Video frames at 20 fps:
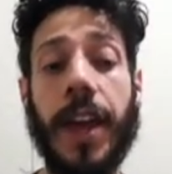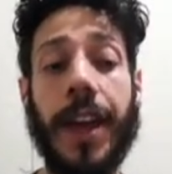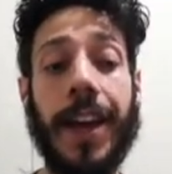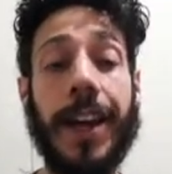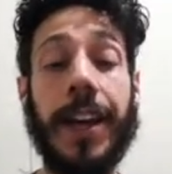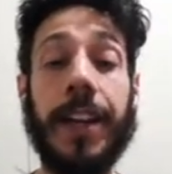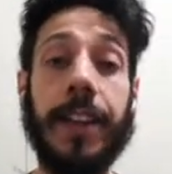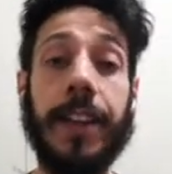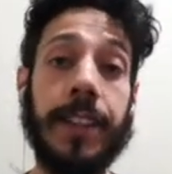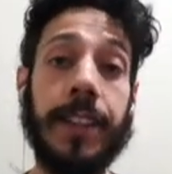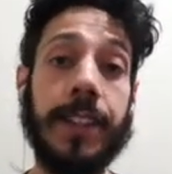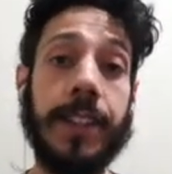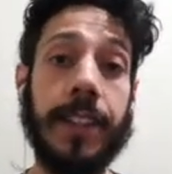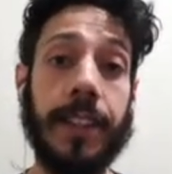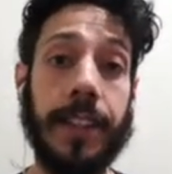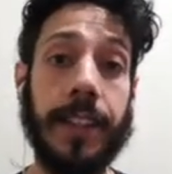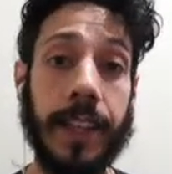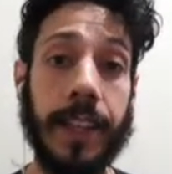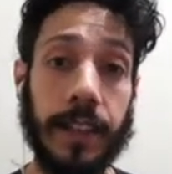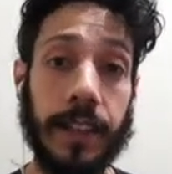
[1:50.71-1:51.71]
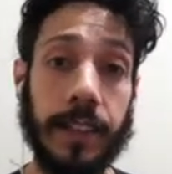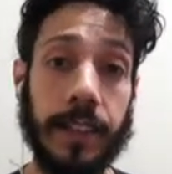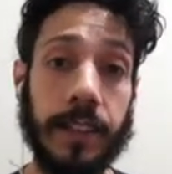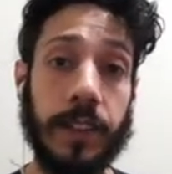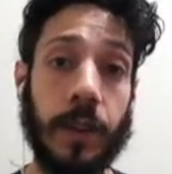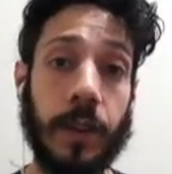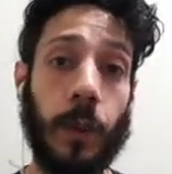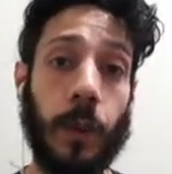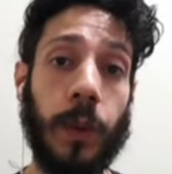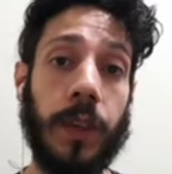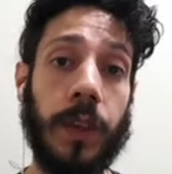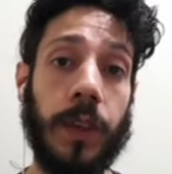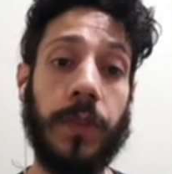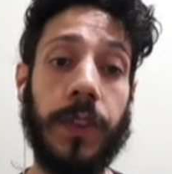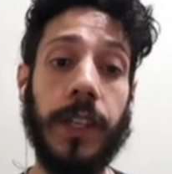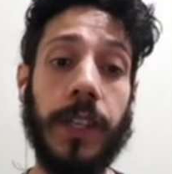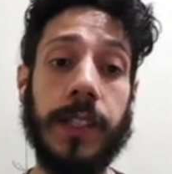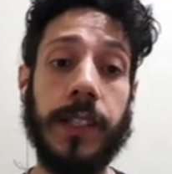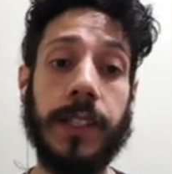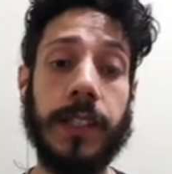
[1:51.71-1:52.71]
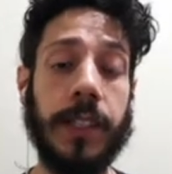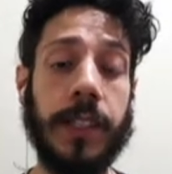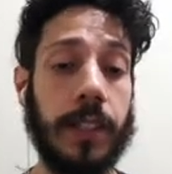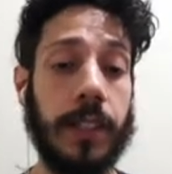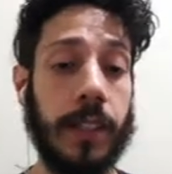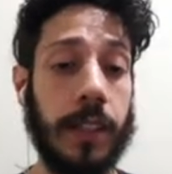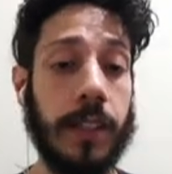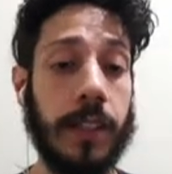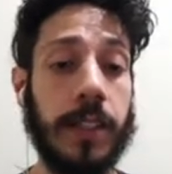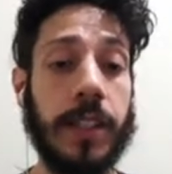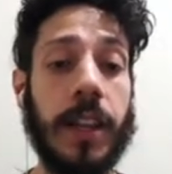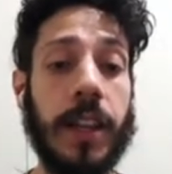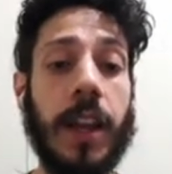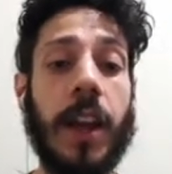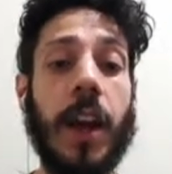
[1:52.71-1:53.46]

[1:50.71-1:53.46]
and is linked with the seasons,